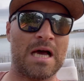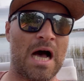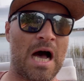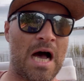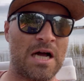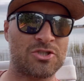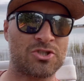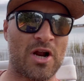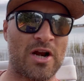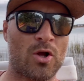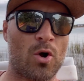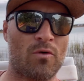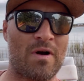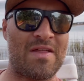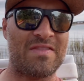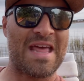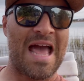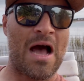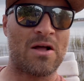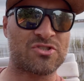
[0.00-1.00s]
Try to go
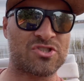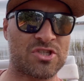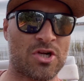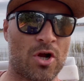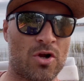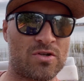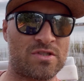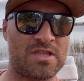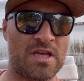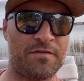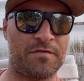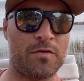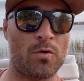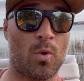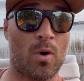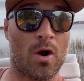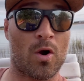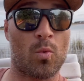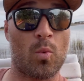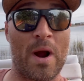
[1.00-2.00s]
around the outskirts if
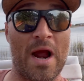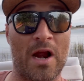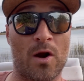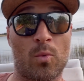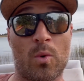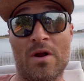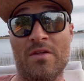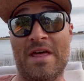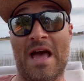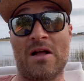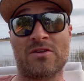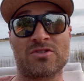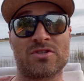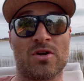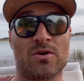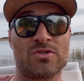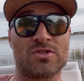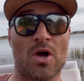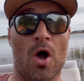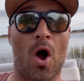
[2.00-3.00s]
you are aware where the
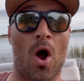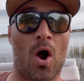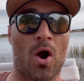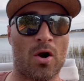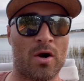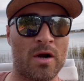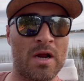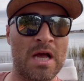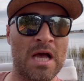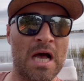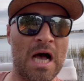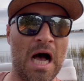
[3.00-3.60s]
outskirts are.